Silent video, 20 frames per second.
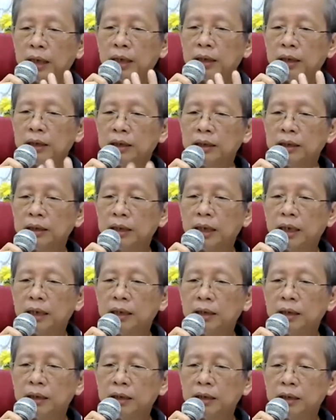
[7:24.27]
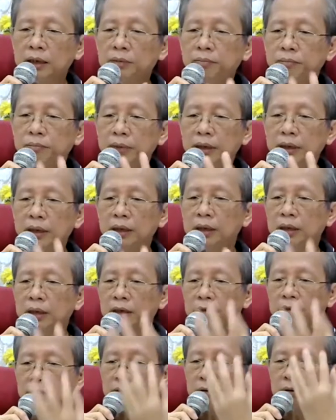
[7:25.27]
understand the deep
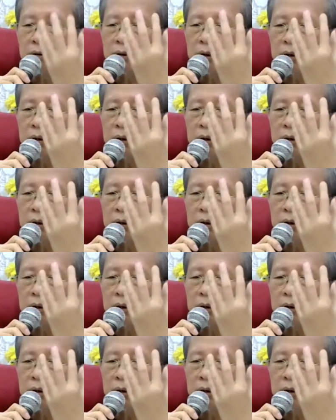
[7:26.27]
meaning of